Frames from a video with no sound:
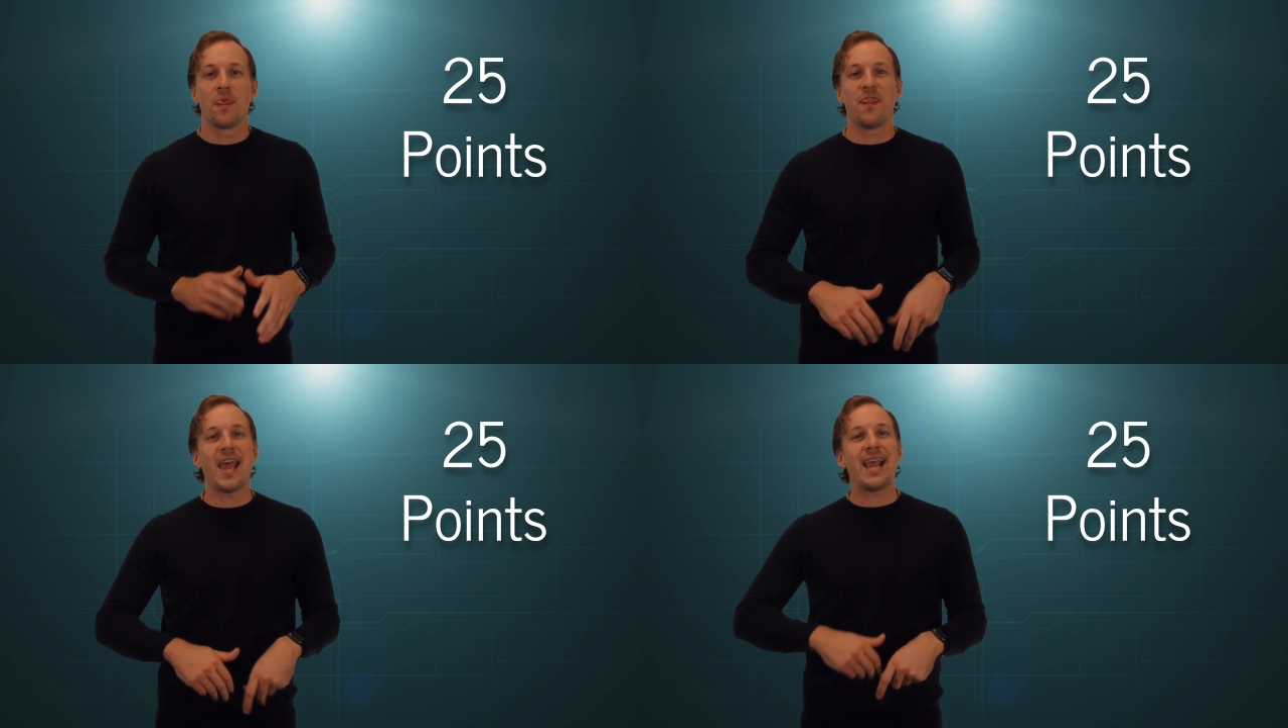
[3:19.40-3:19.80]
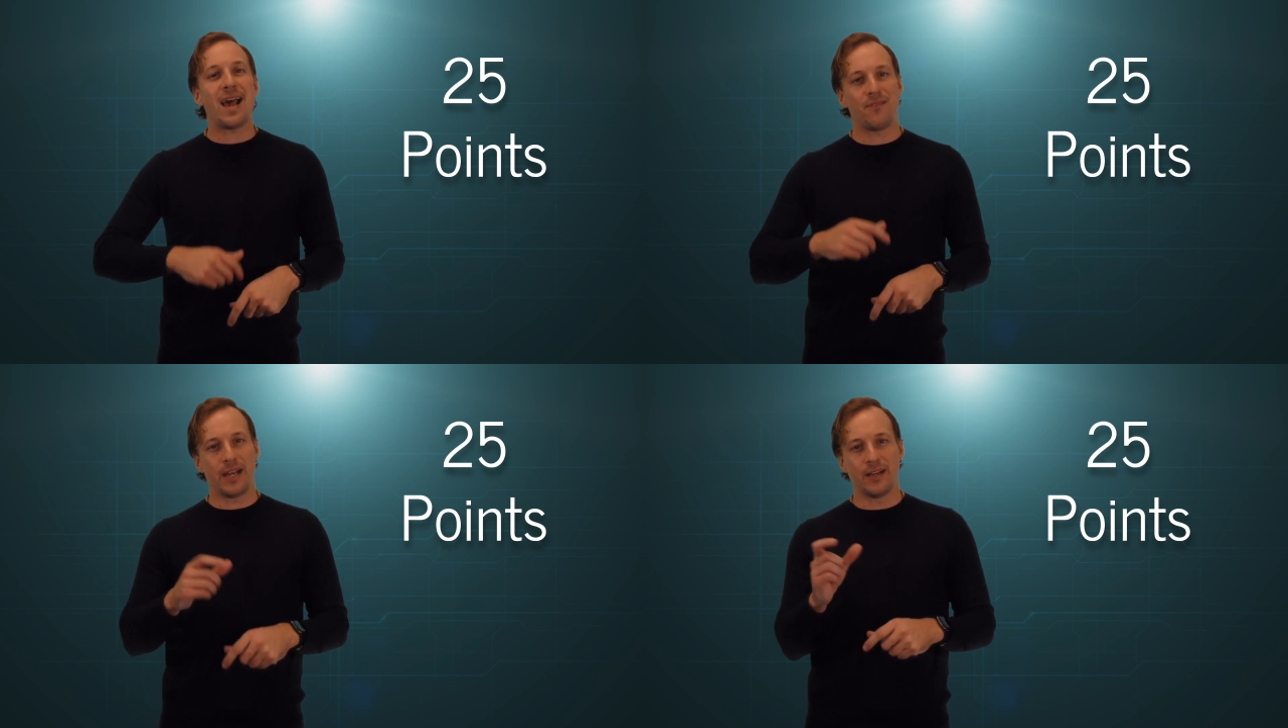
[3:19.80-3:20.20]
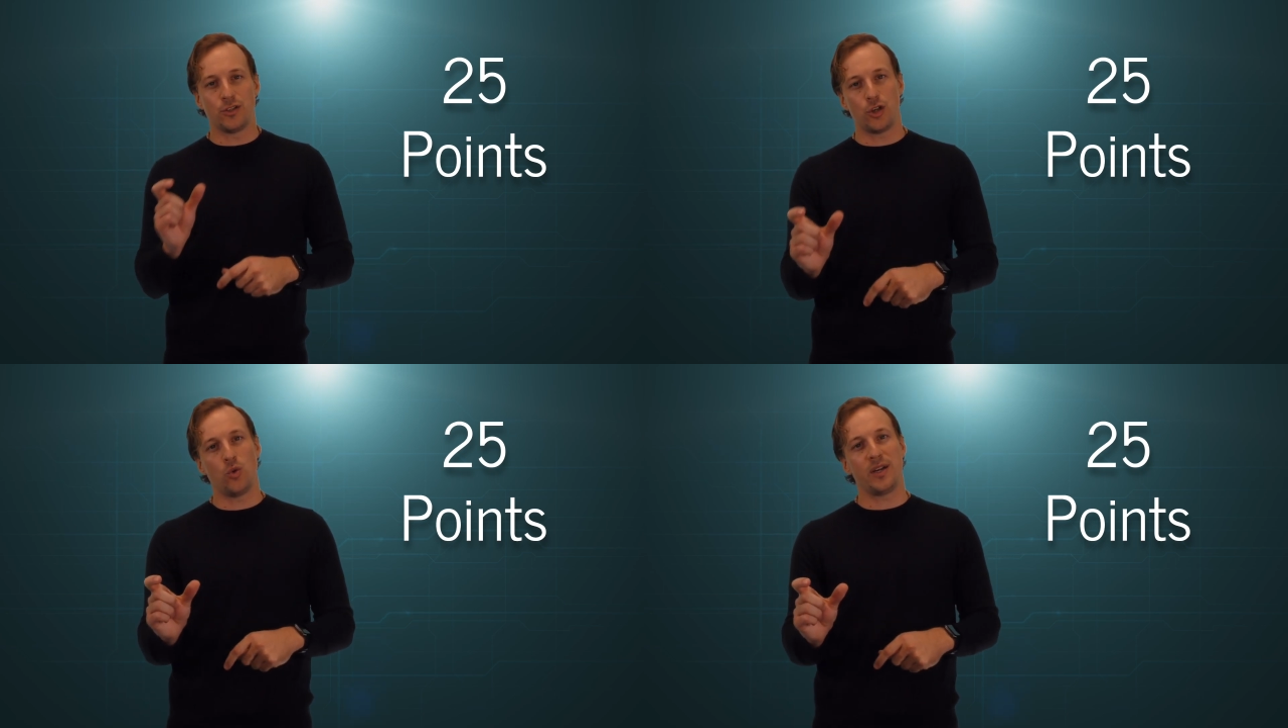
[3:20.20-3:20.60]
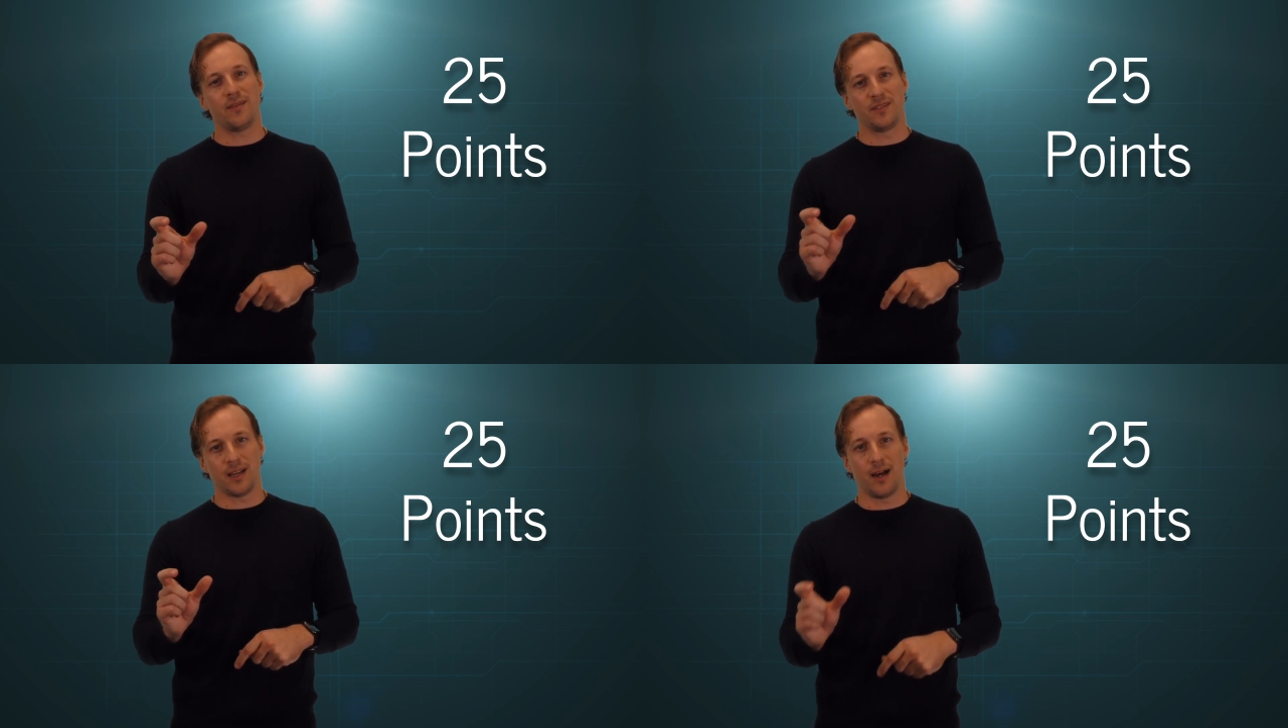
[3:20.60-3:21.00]
they have an
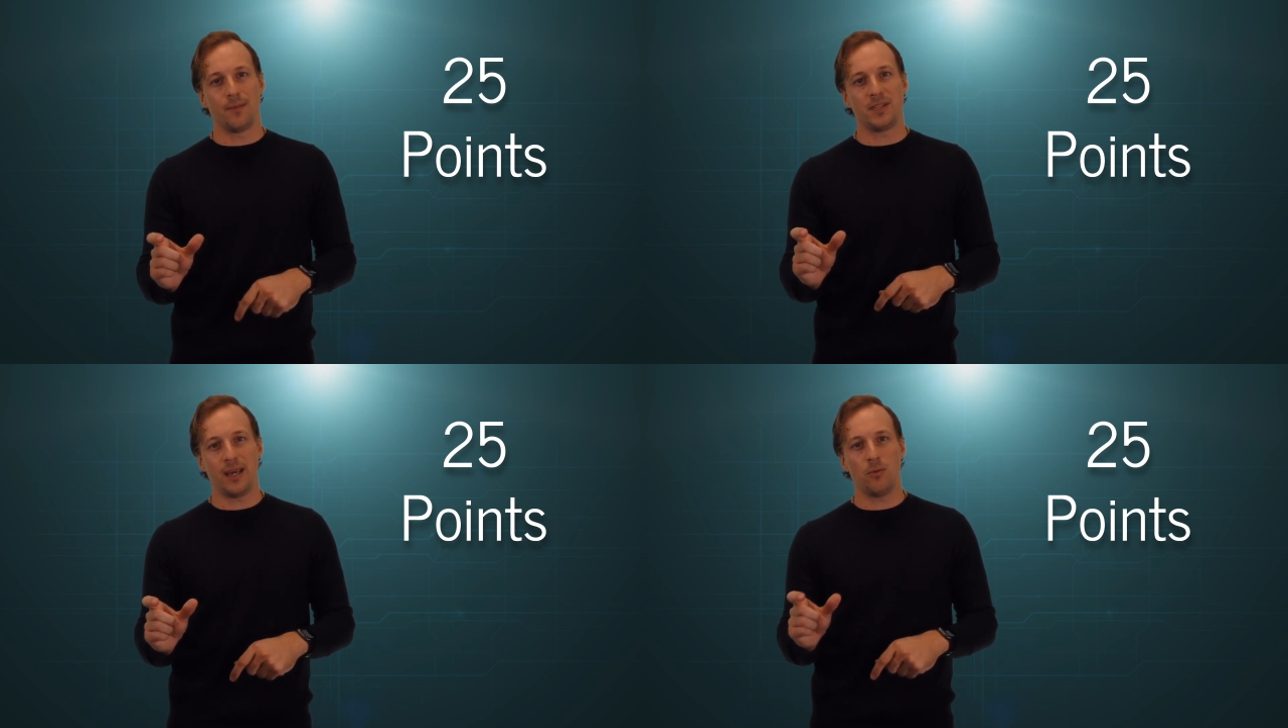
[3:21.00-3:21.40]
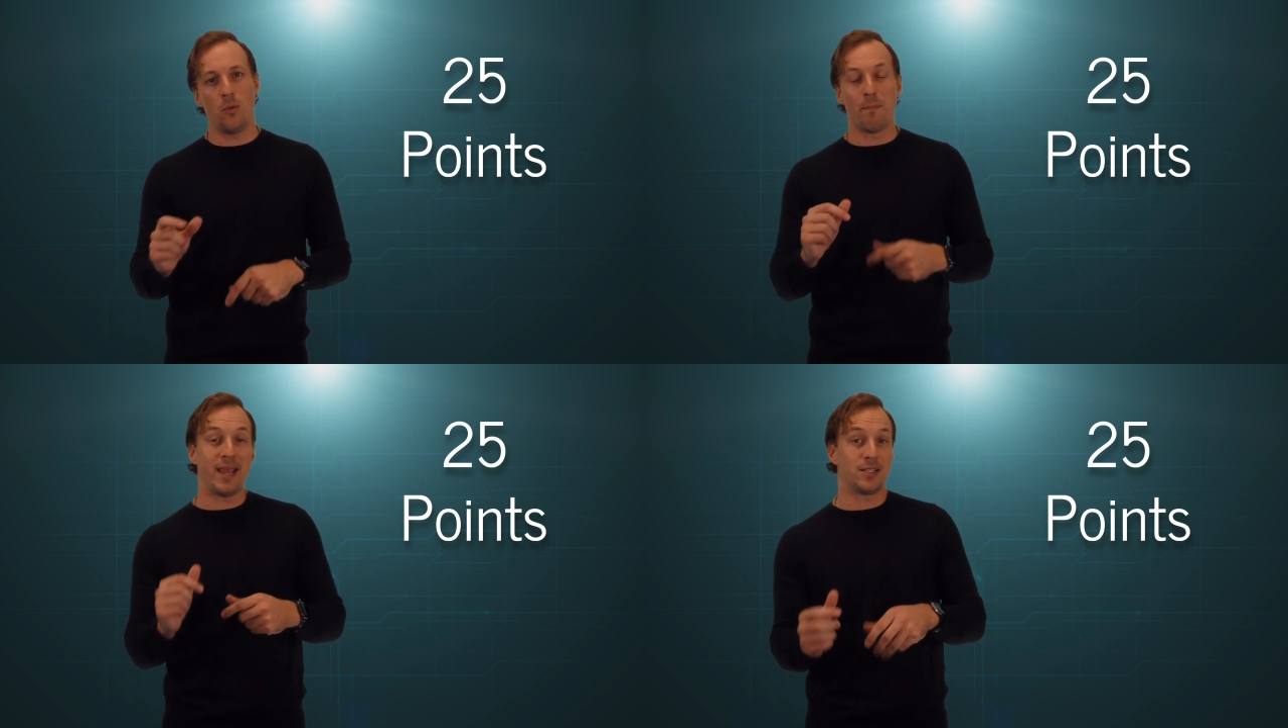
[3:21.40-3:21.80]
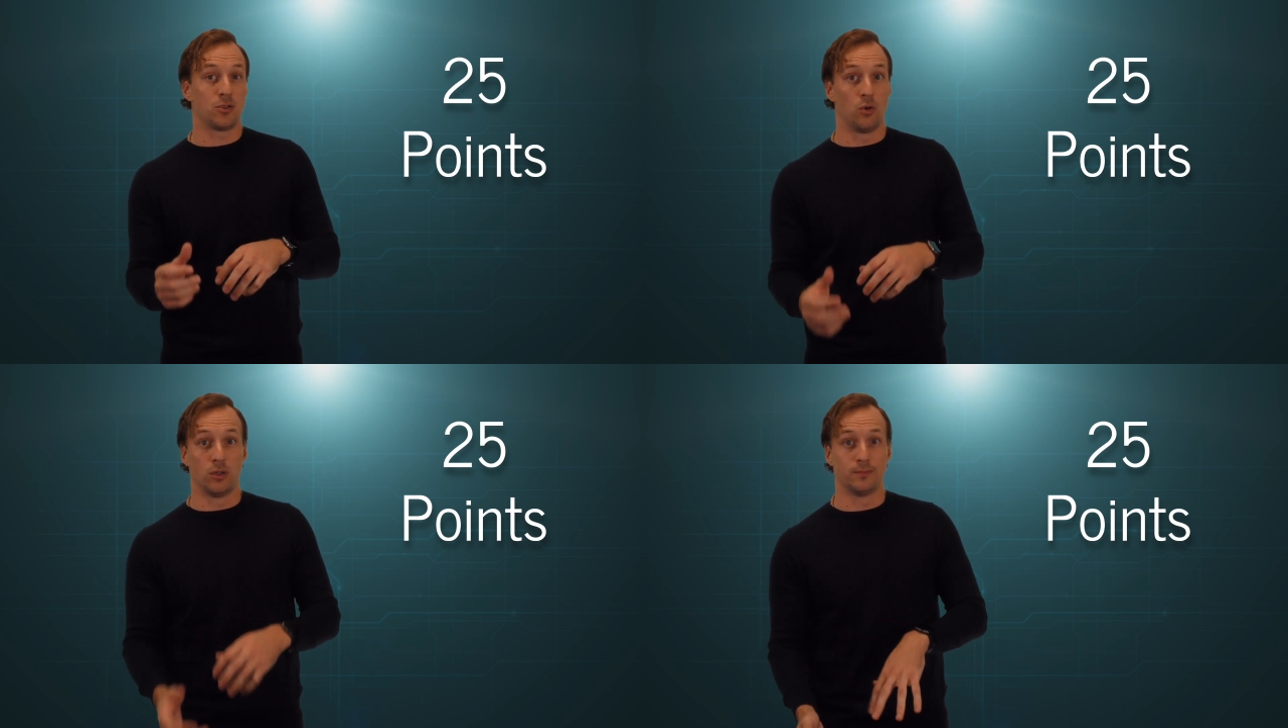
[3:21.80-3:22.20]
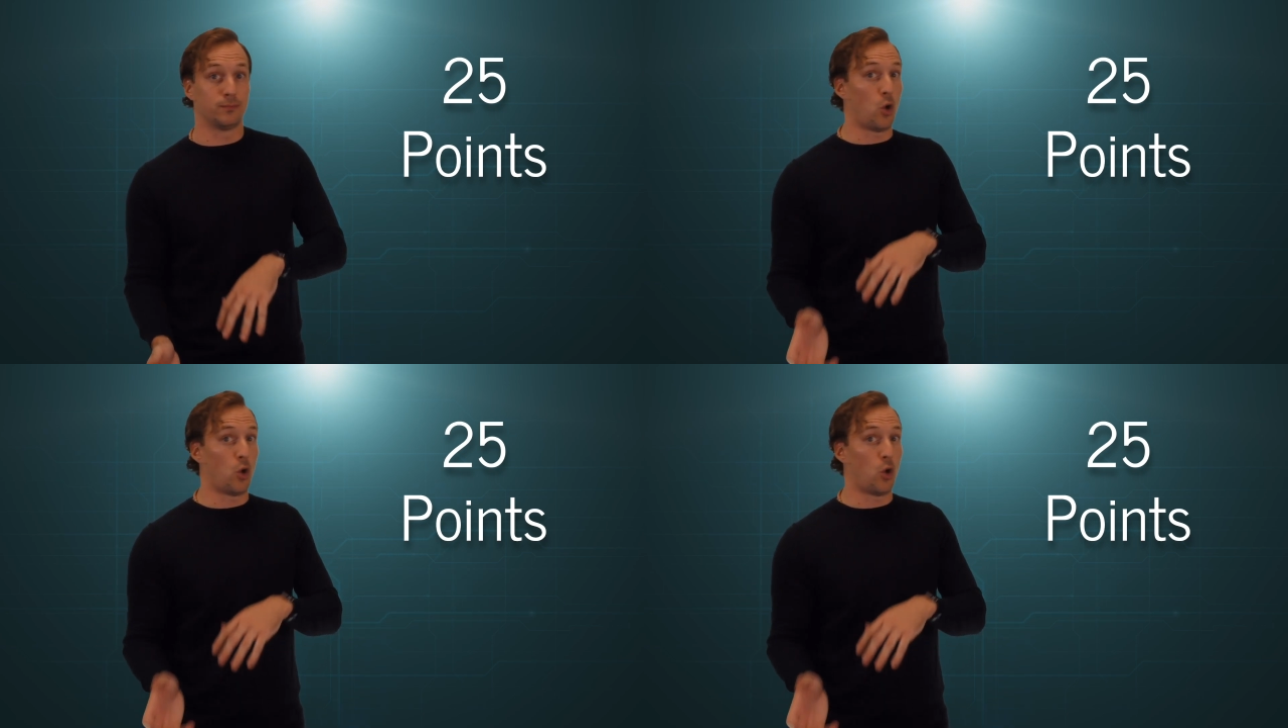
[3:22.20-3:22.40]
intuitive timetable based on